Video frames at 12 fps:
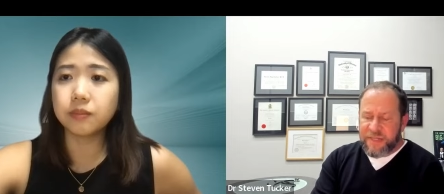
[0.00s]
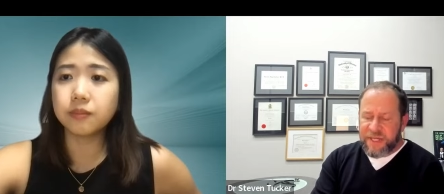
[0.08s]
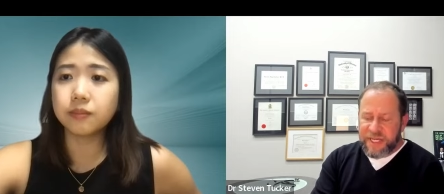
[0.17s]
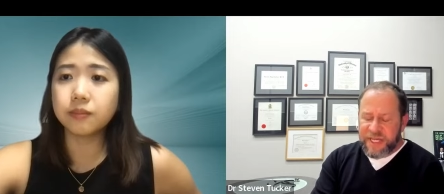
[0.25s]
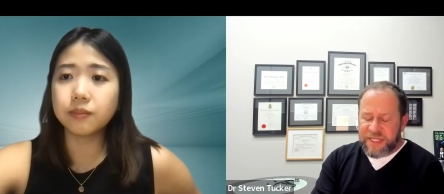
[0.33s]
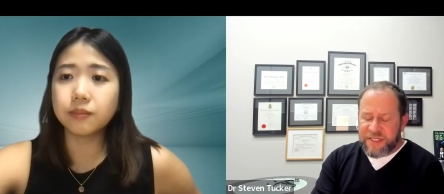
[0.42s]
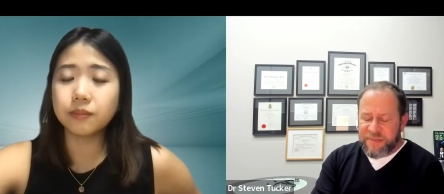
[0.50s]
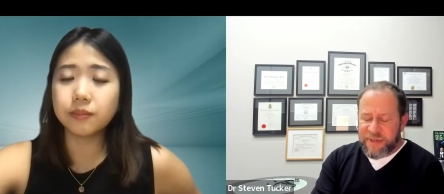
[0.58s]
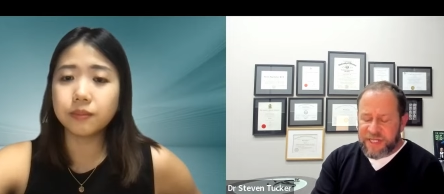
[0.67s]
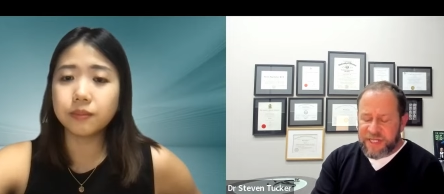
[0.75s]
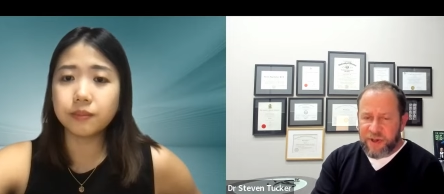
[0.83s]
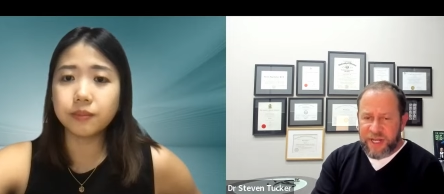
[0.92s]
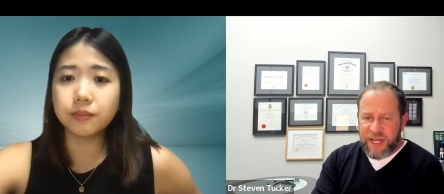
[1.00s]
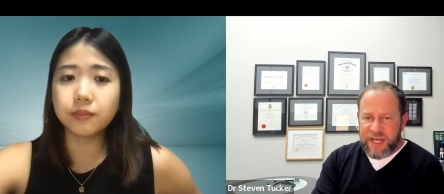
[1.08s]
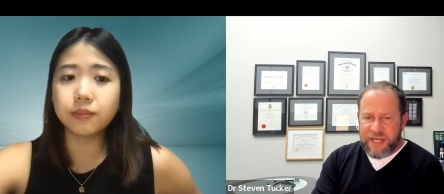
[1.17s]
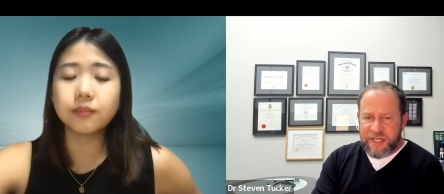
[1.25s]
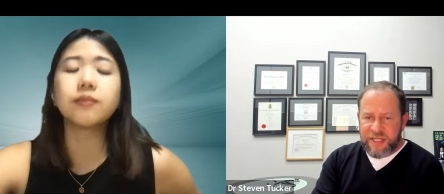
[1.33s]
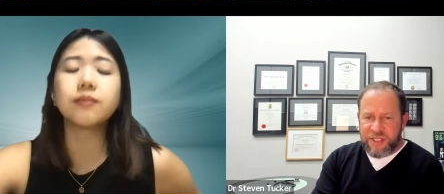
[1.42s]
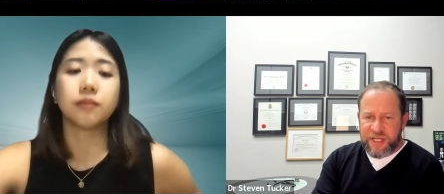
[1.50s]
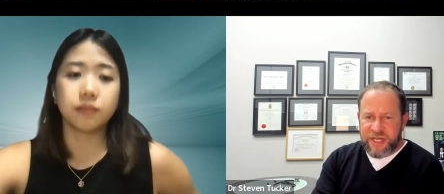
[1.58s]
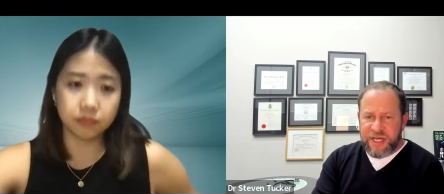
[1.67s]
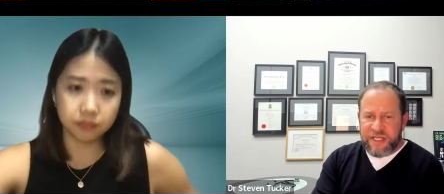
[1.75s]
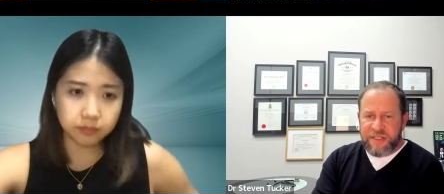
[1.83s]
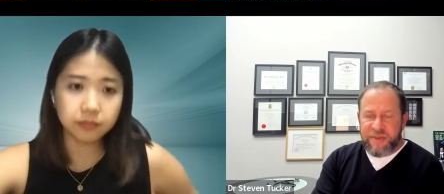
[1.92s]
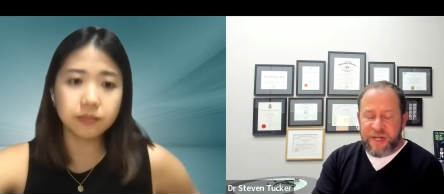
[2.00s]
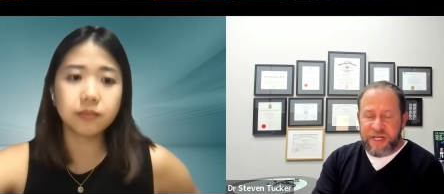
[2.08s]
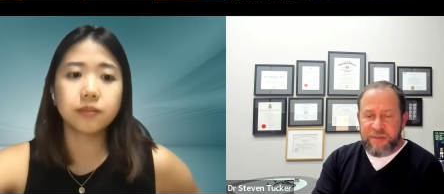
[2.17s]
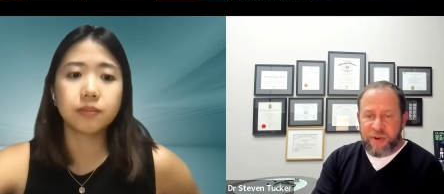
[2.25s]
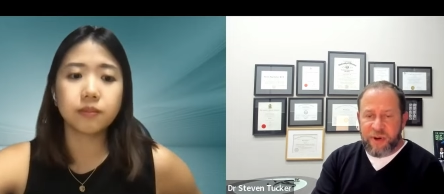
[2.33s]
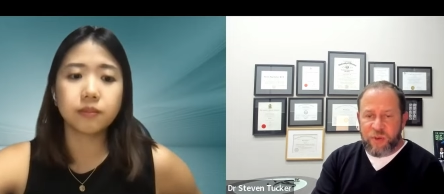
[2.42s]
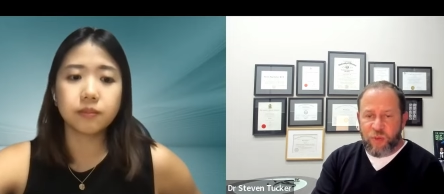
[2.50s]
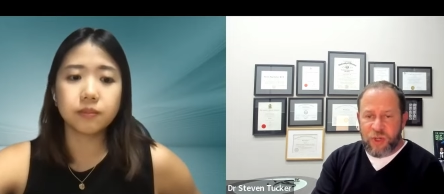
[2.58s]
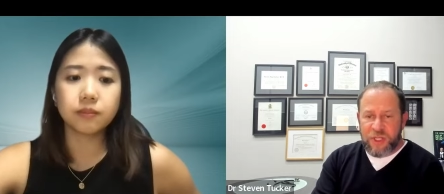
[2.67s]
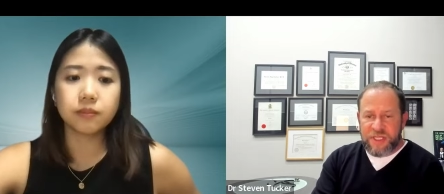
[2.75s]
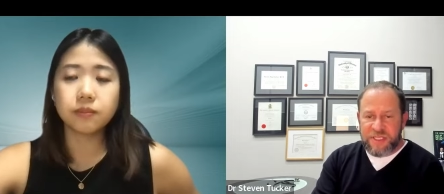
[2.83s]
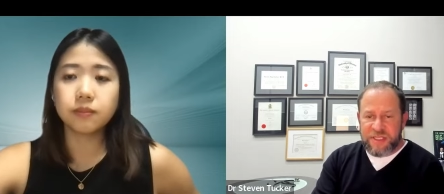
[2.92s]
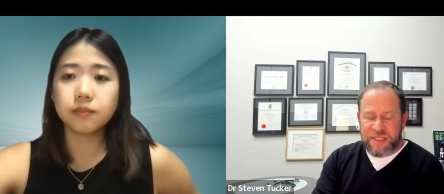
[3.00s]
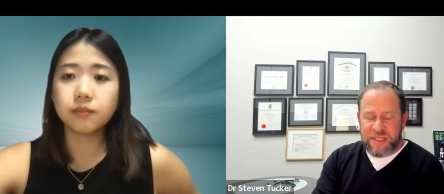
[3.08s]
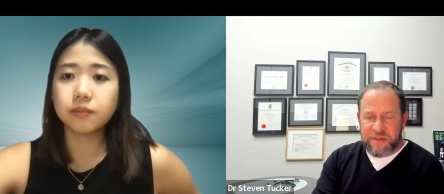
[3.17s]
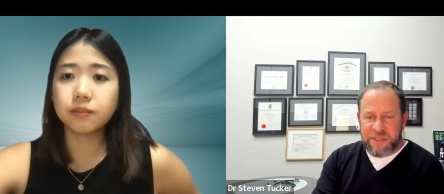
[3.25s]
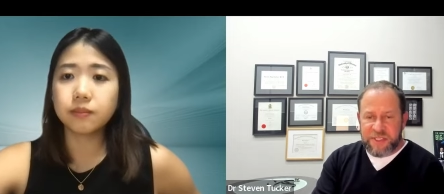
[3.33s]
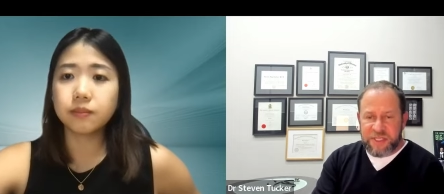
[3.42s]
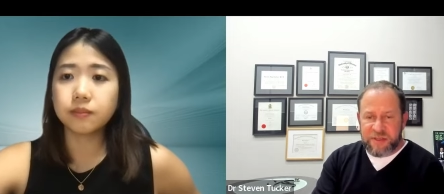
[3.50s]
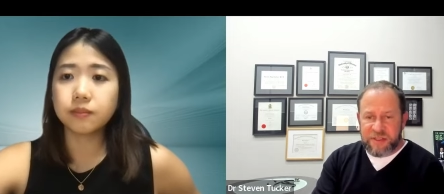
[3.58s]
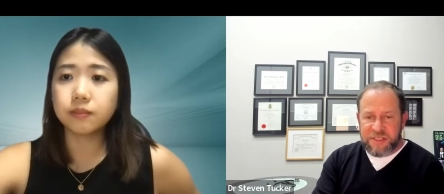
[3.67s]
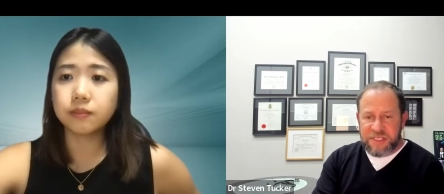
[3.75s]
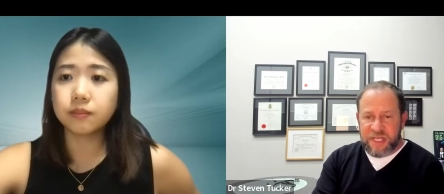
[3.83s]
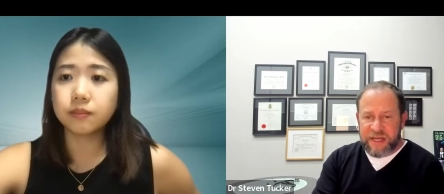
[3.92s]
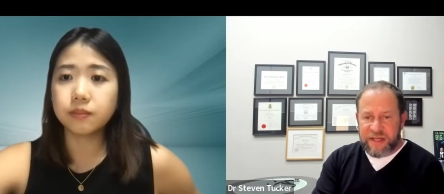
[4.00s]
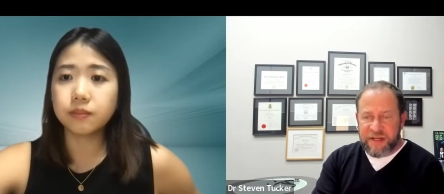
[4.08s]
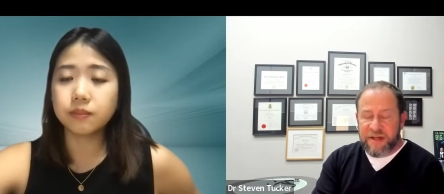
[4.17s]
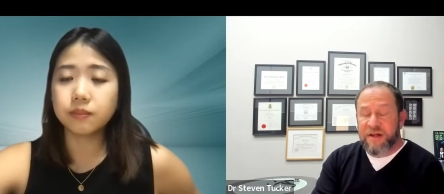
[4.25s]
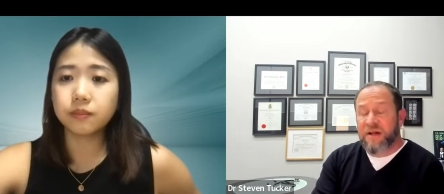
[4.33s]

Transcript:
Speaker 1: again, depending upon age and depending upon what the, the imaging looks like,